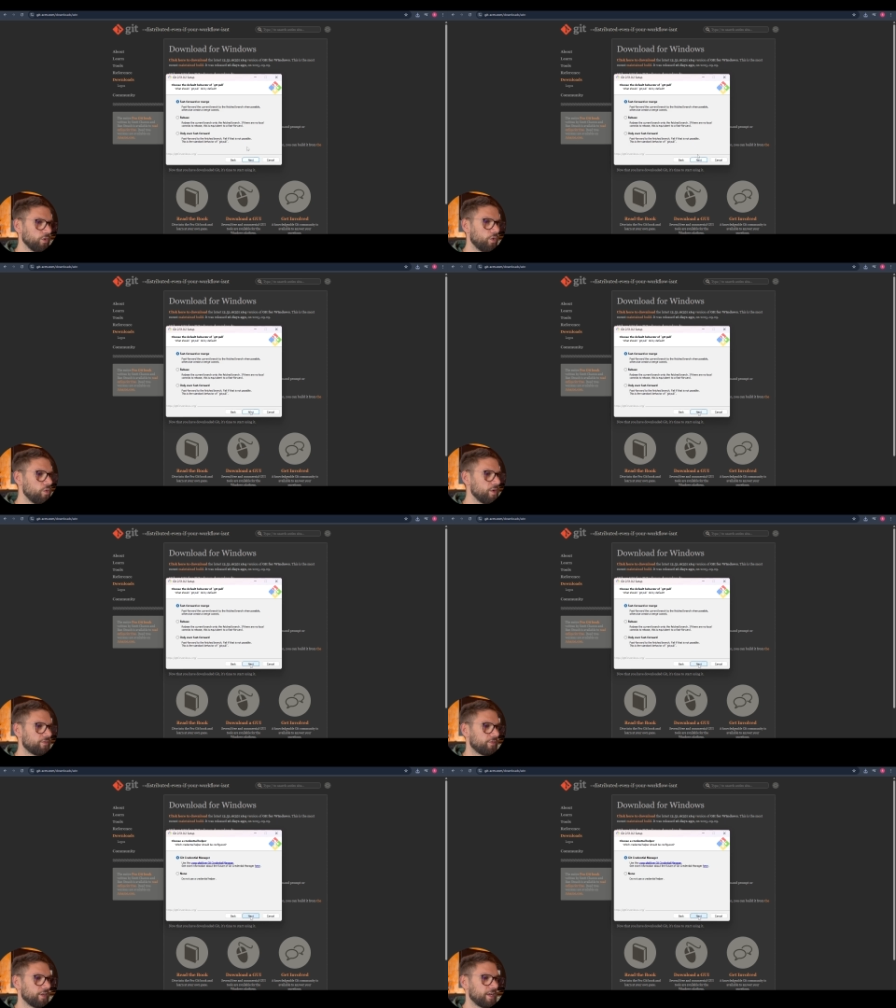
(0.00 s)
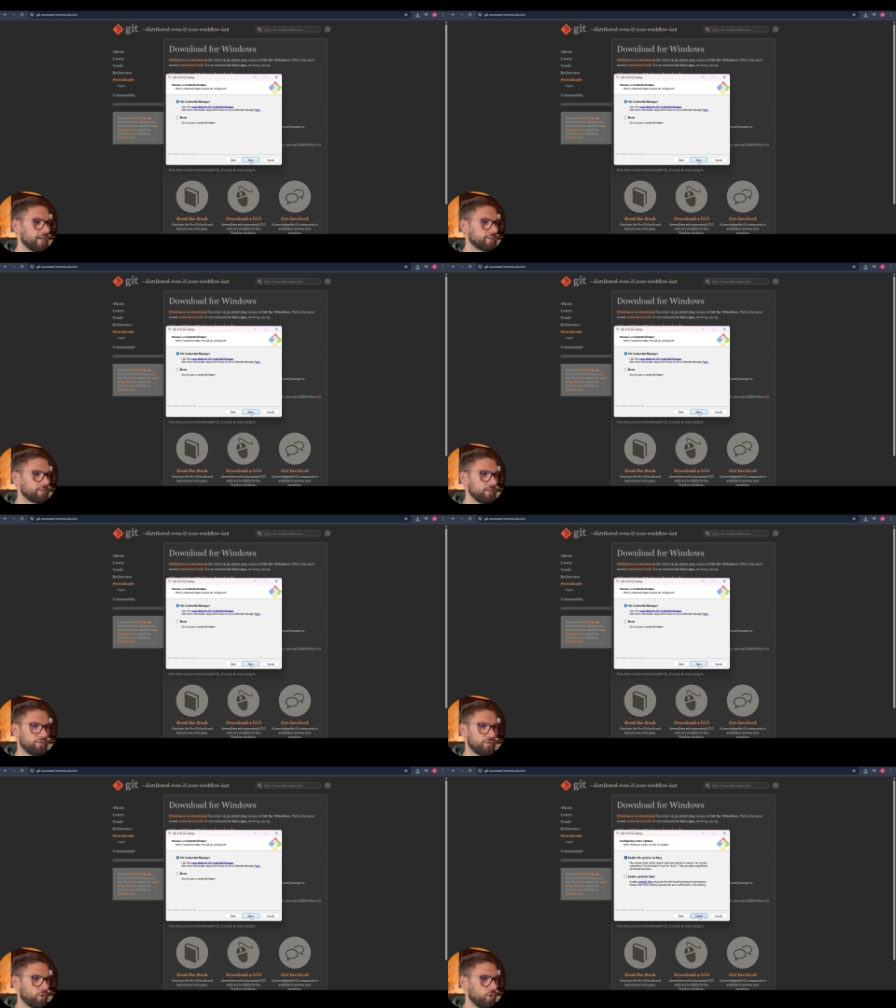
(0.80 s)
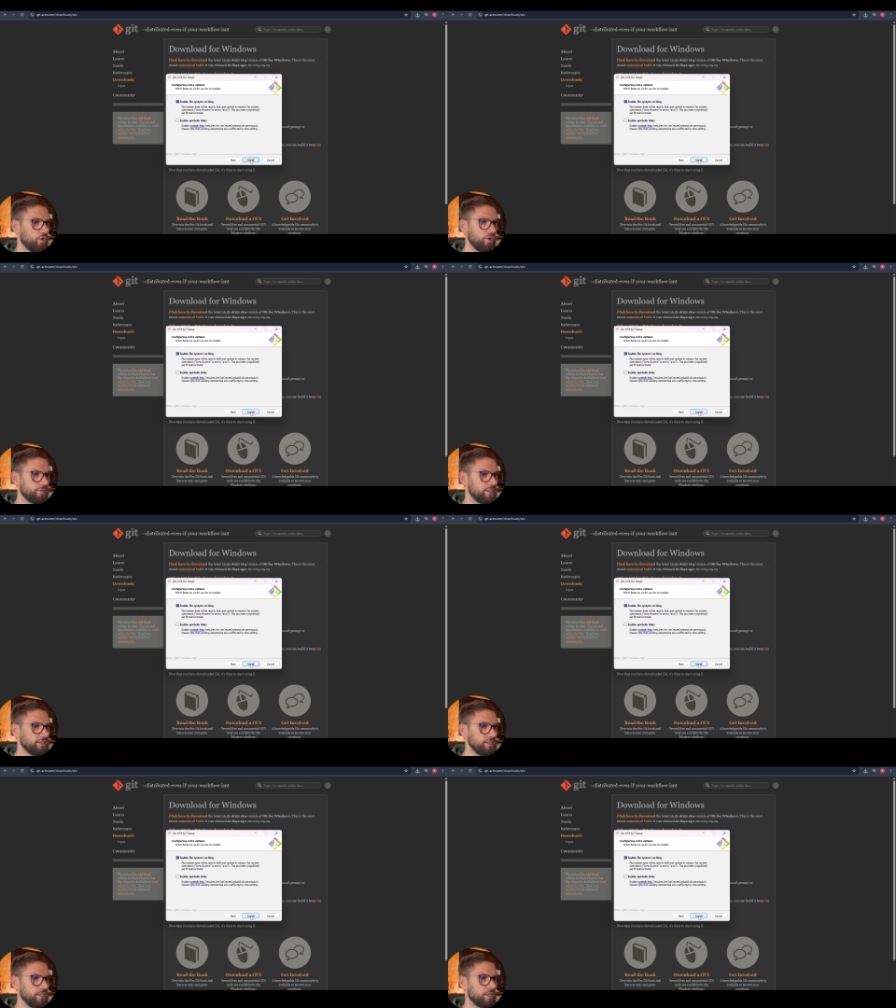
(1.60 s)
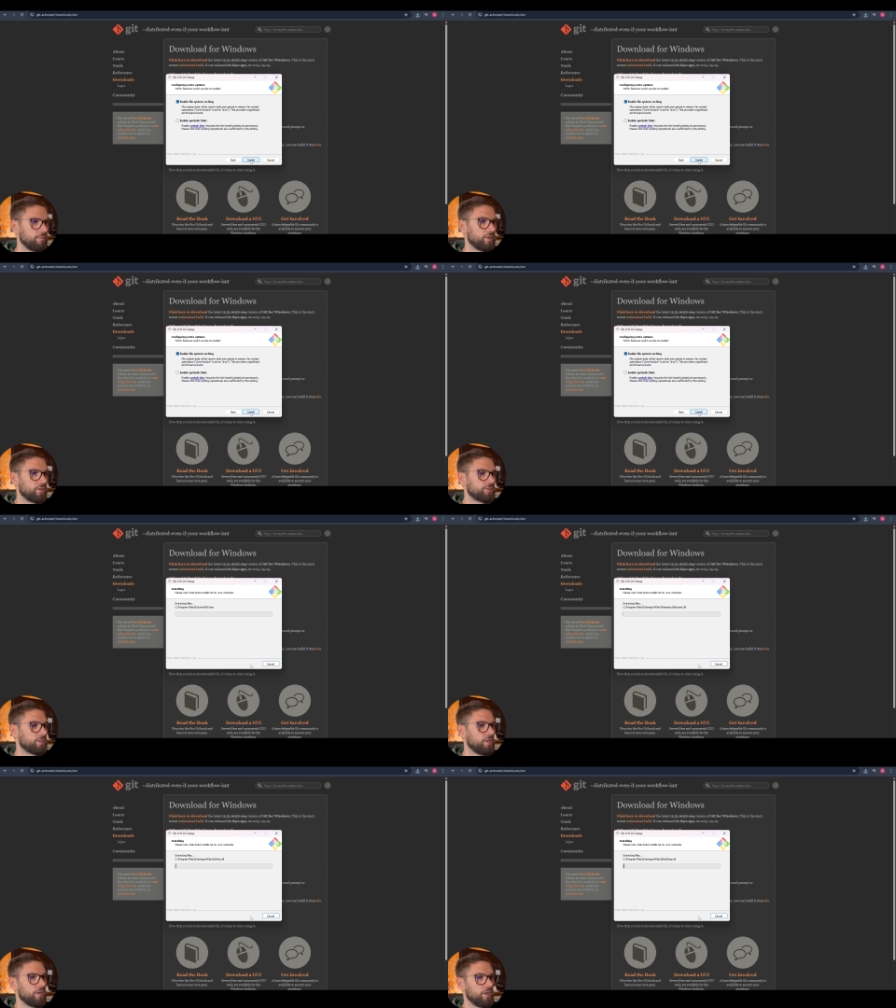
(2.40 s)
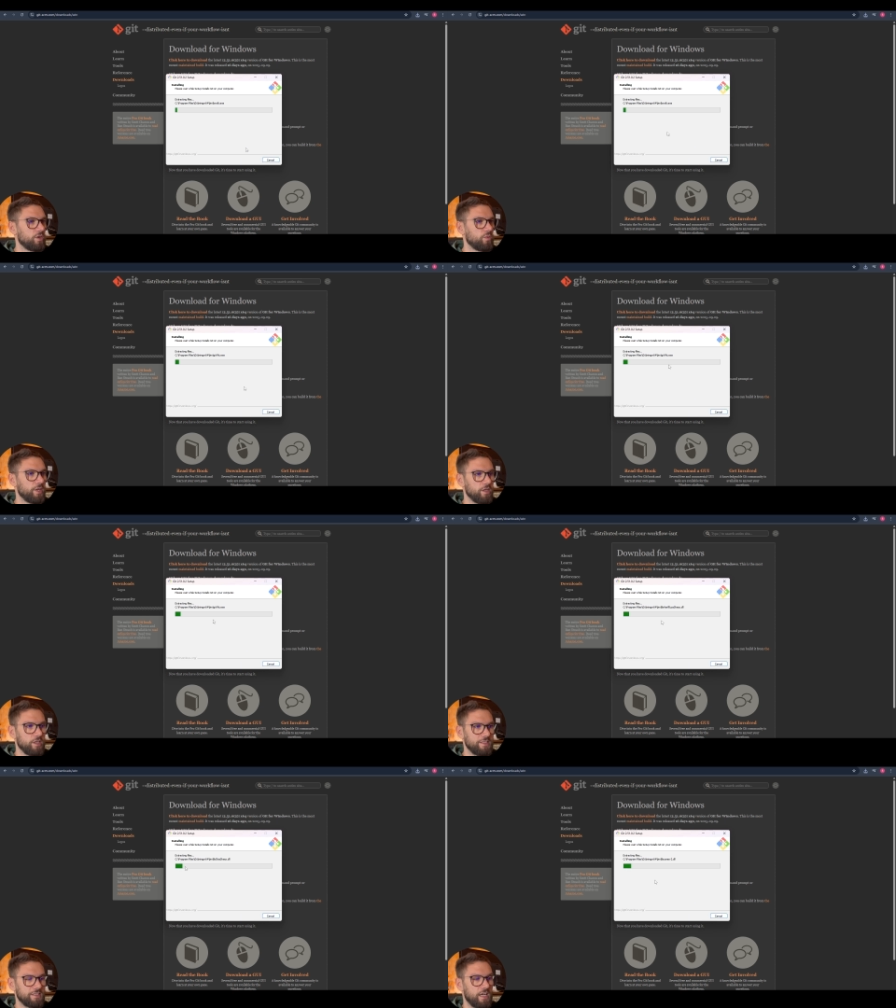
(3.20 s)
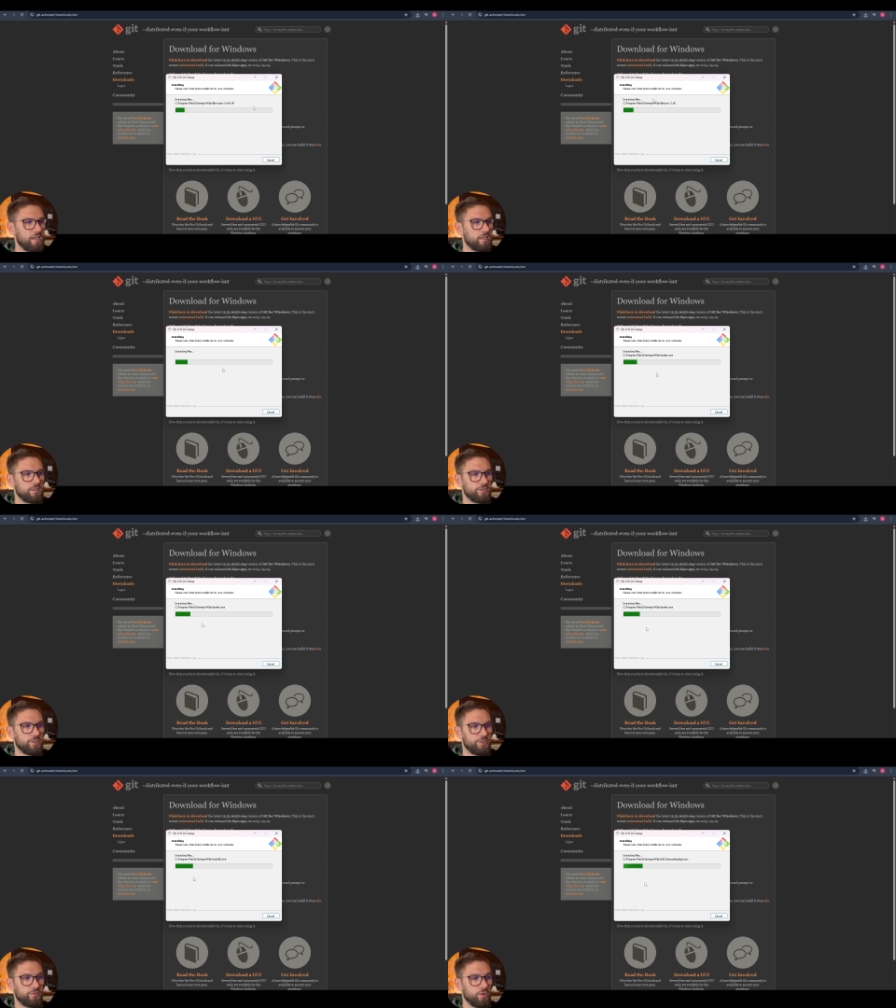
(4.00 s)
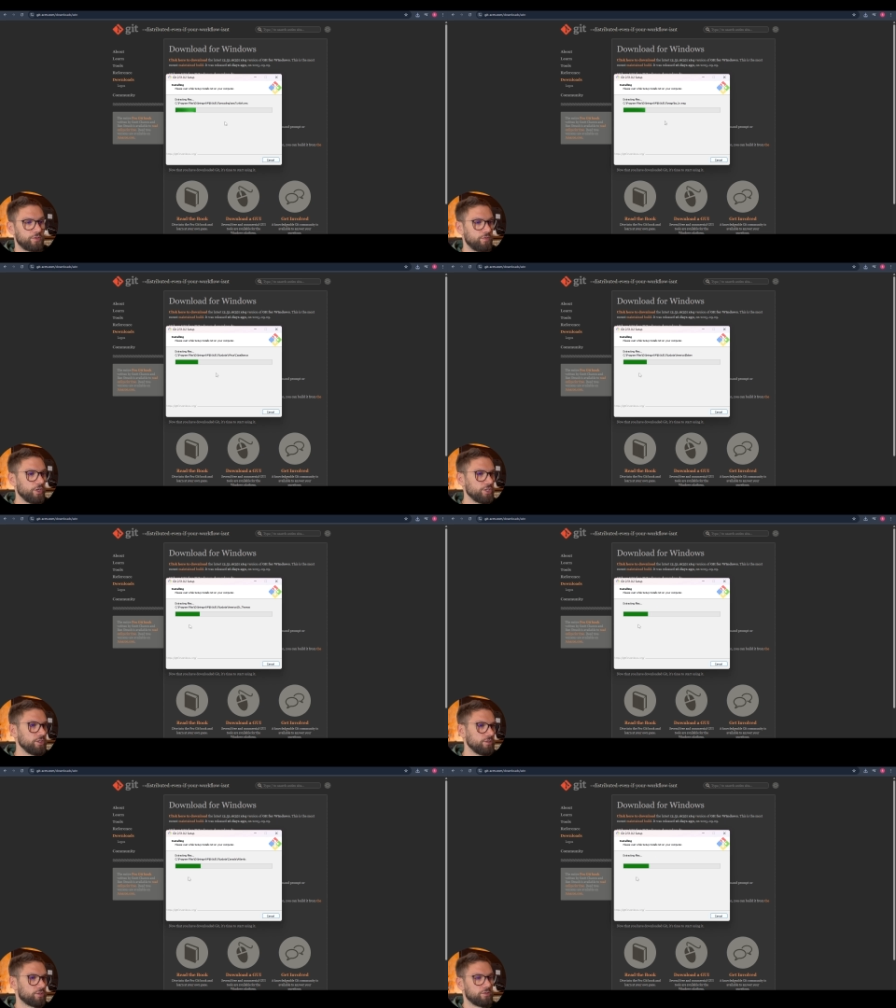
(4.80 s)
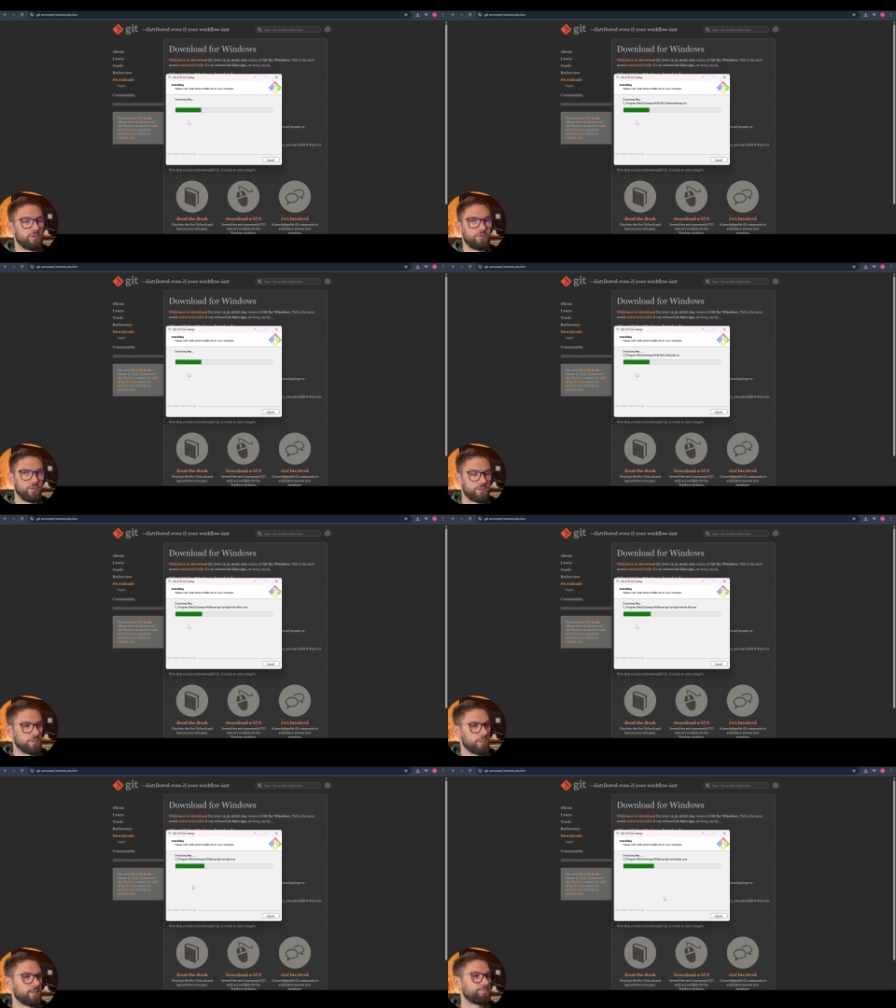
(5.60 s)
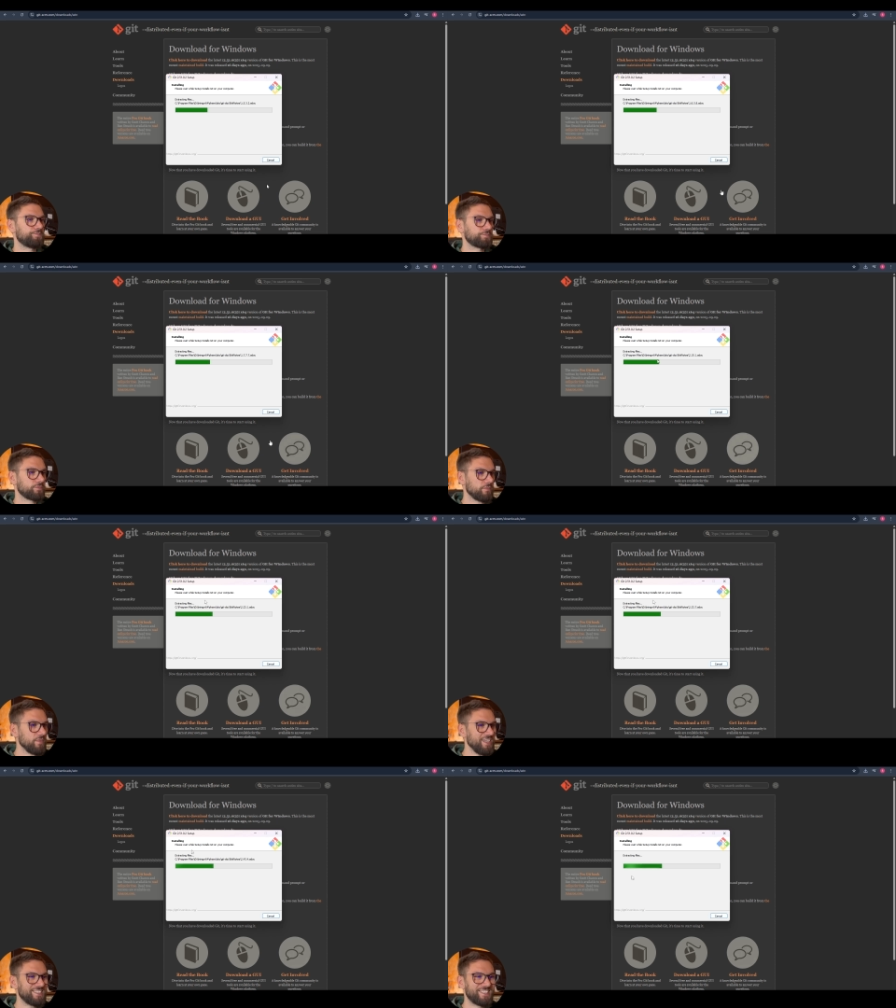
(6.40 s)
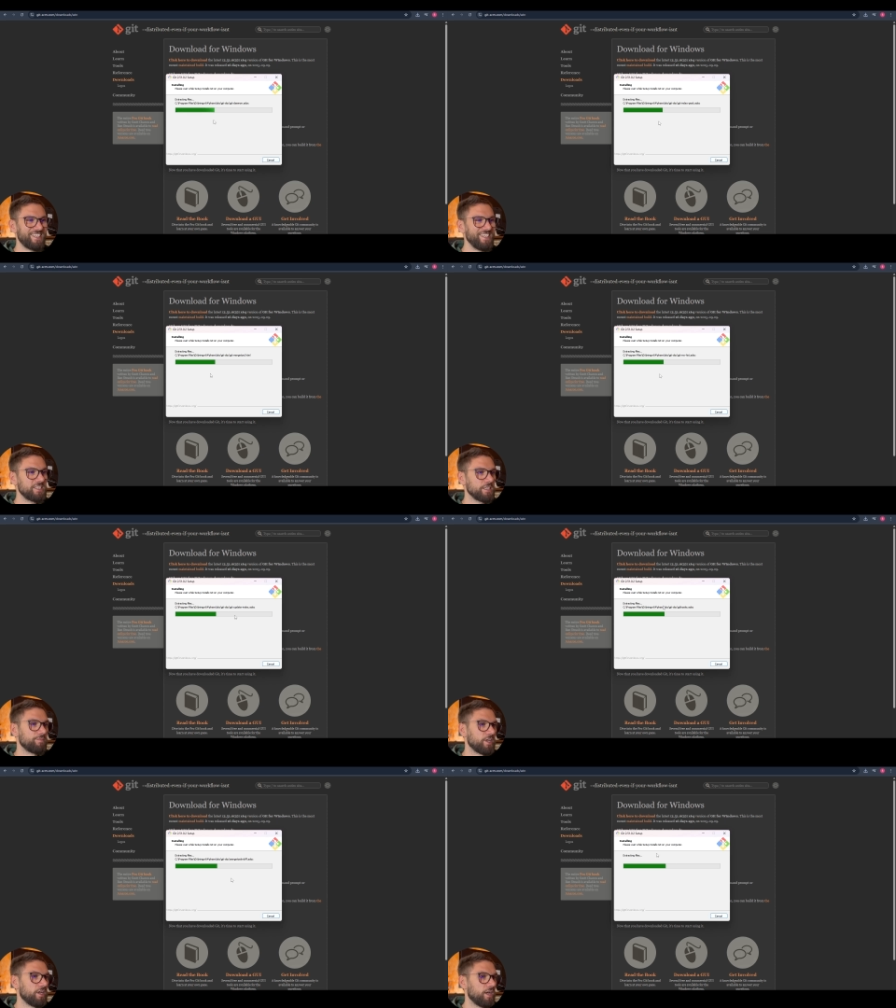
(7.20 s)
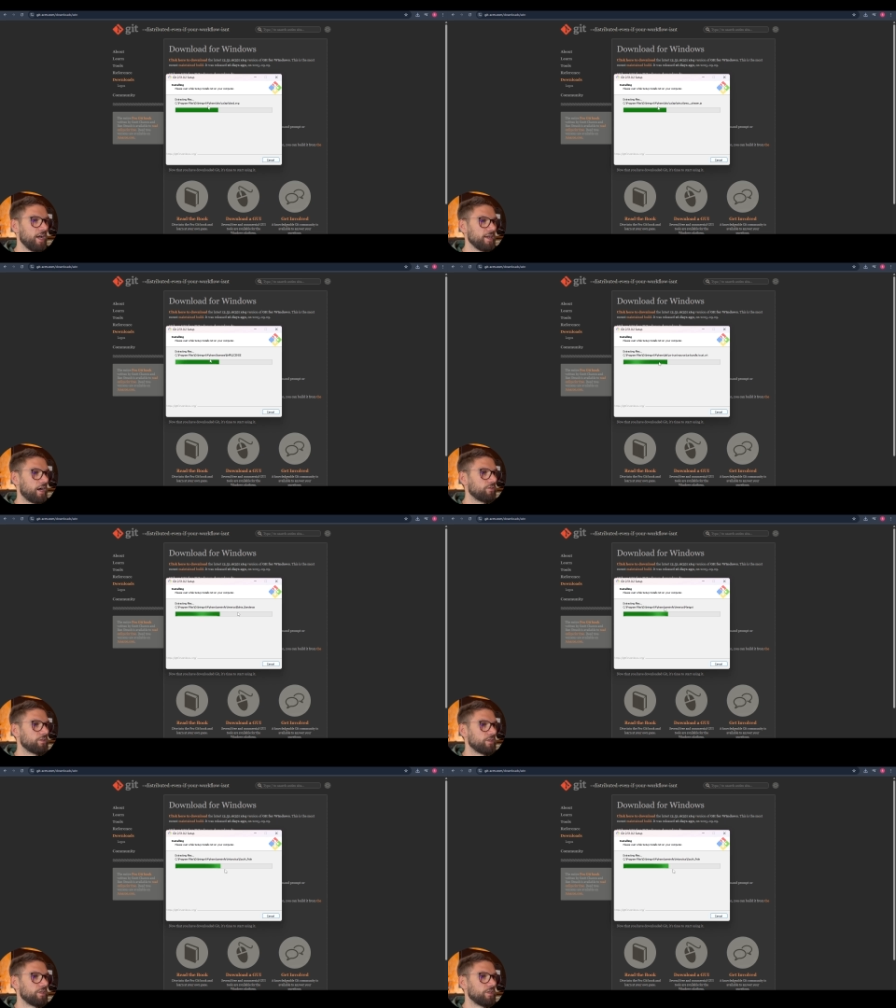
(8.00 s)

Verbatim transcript: go with next for all of these because uh, we install the default version, so the default uh, settings, and now